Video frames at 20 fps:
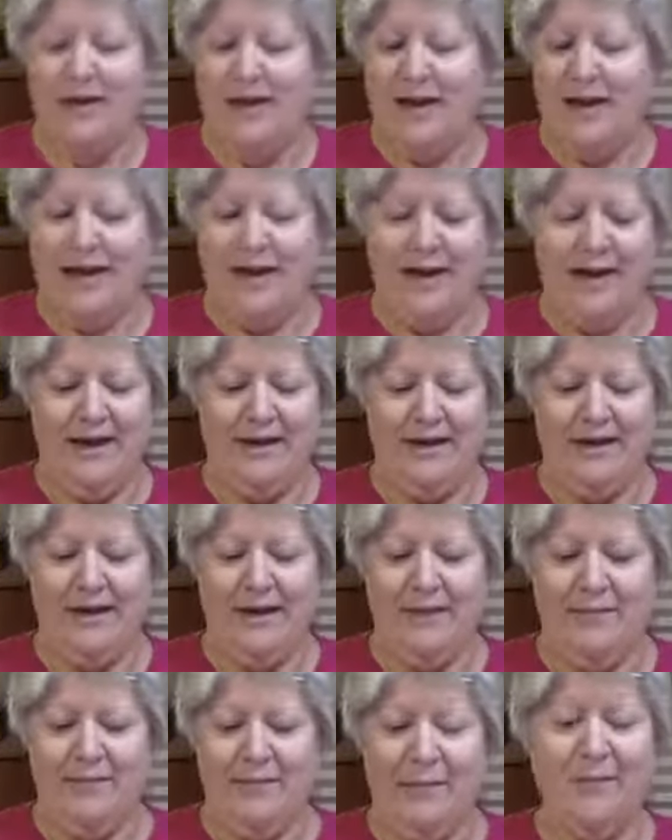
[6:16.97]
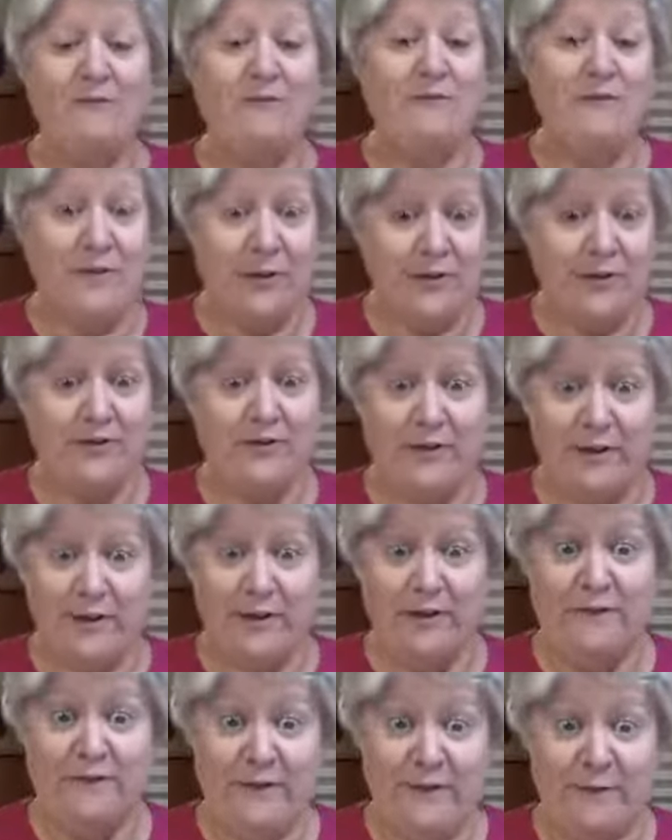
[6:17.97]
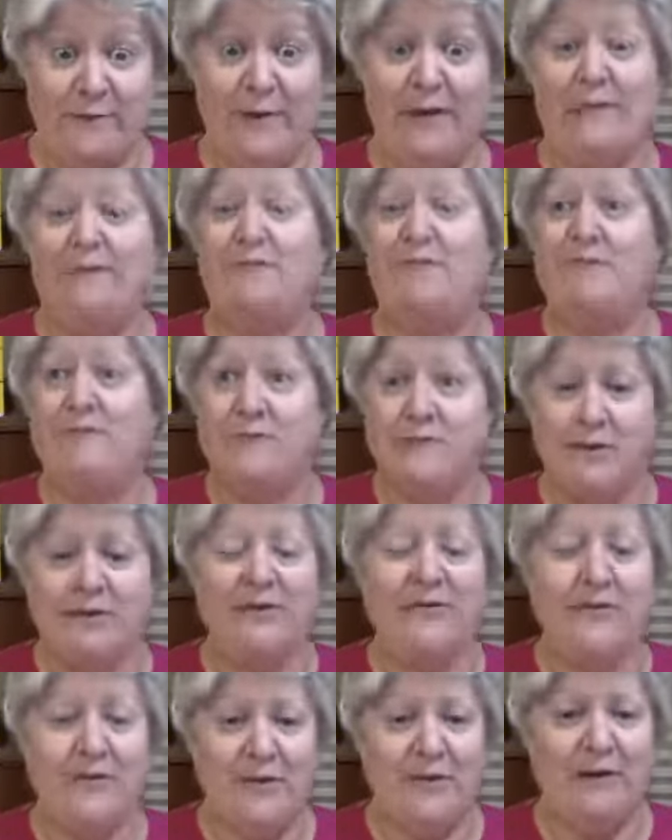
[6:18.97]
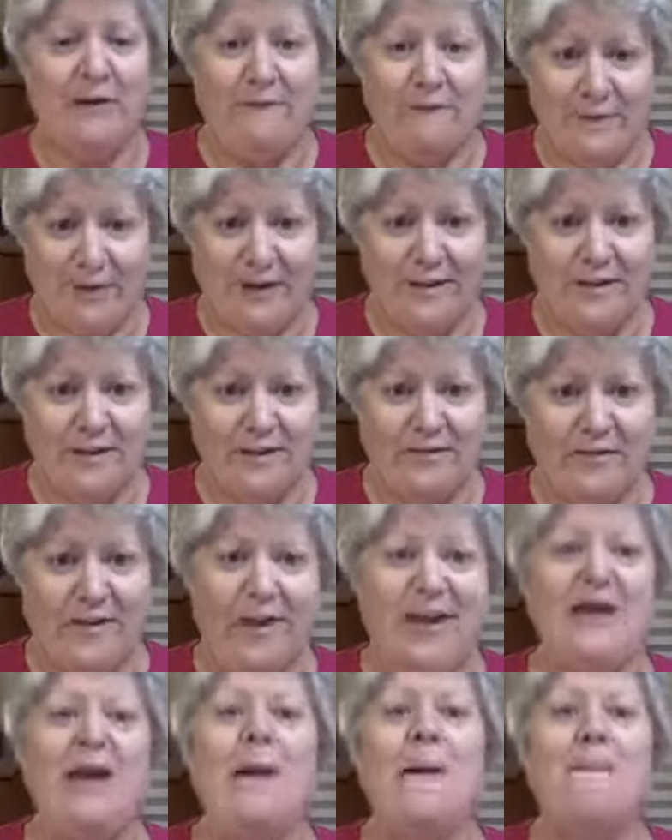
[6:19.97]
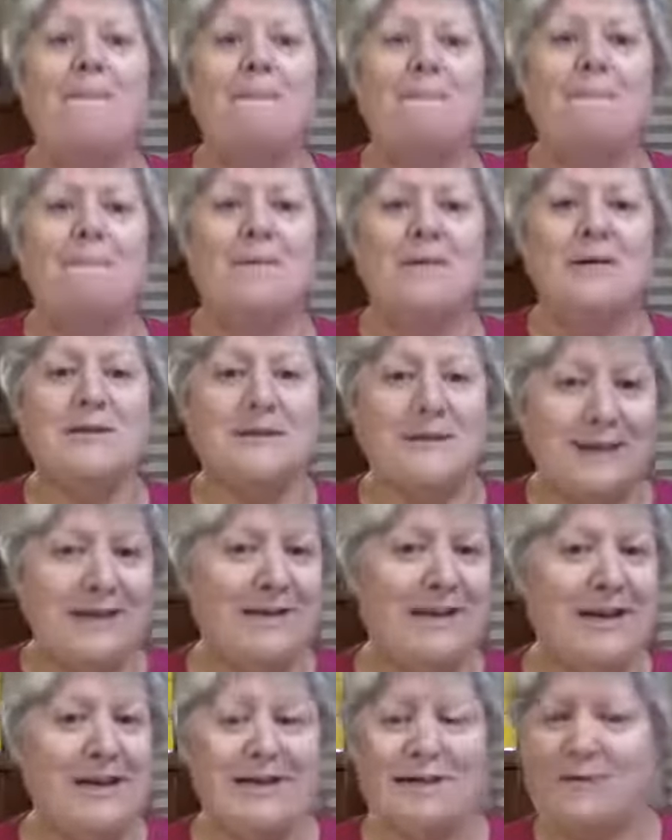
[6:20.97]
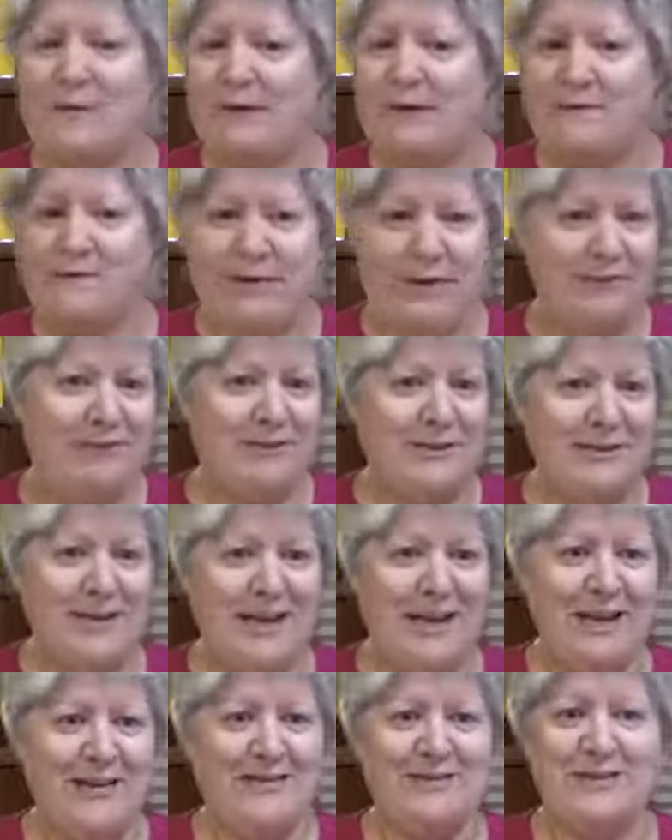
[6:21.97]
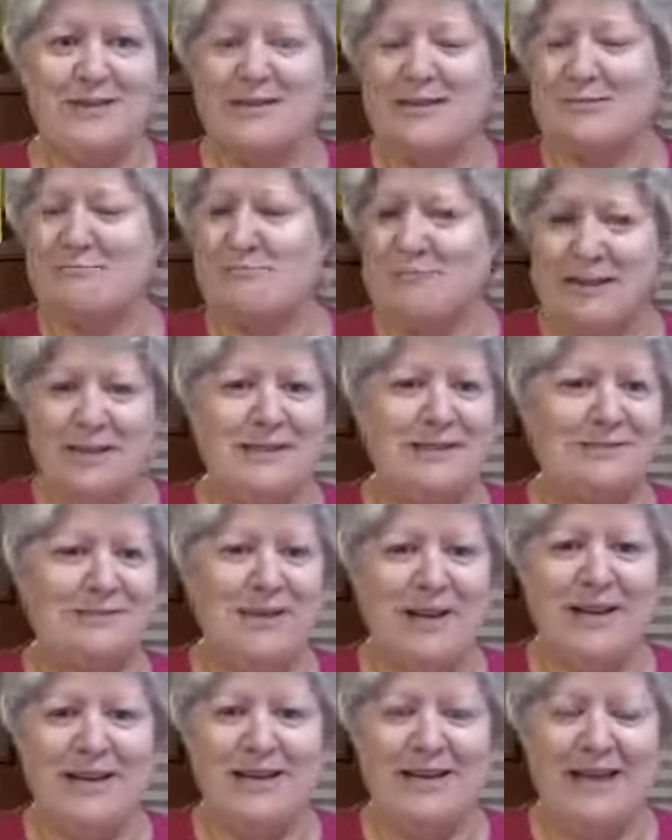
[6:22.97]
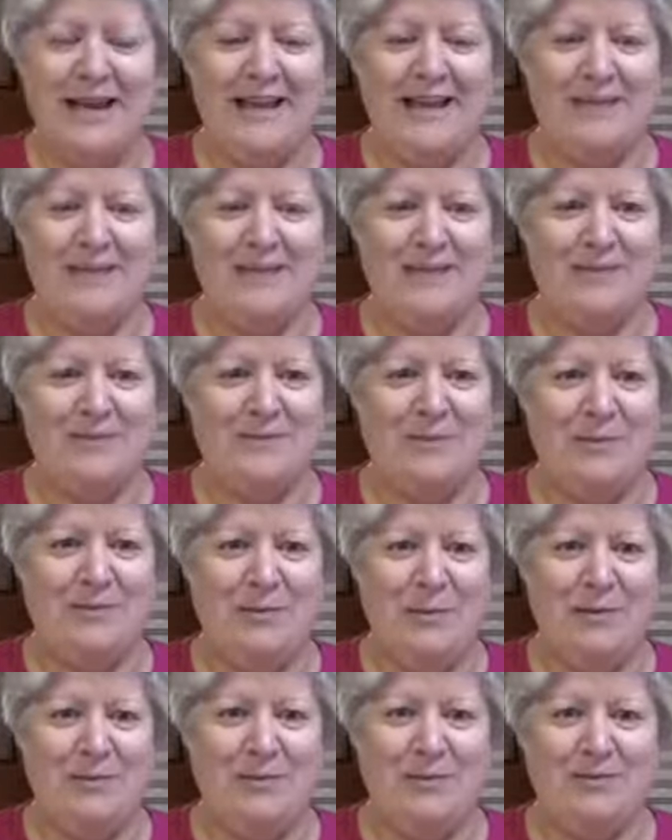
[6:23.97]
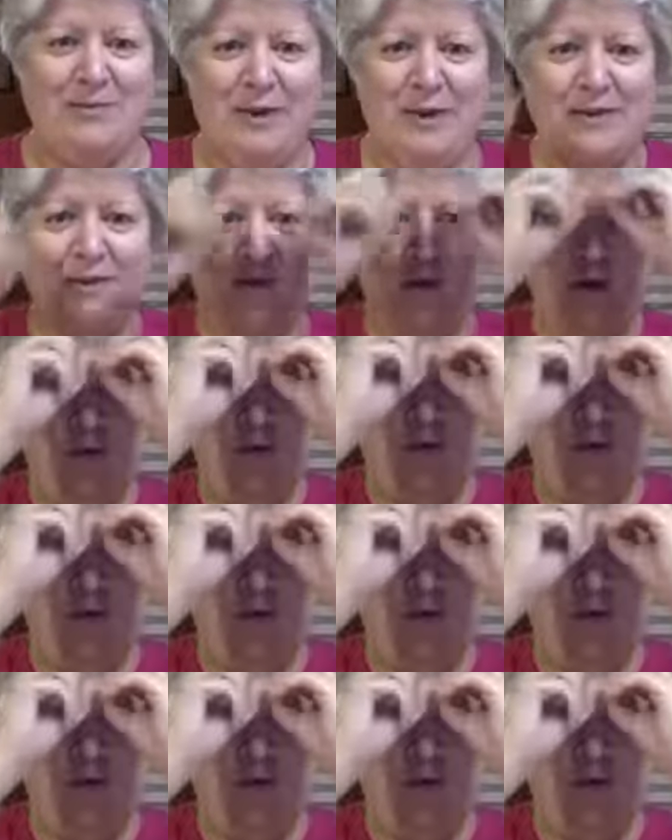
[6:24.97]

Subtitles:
and very, very effective. Sunday is my favorite day because this is mastermind, and this is where people's minds go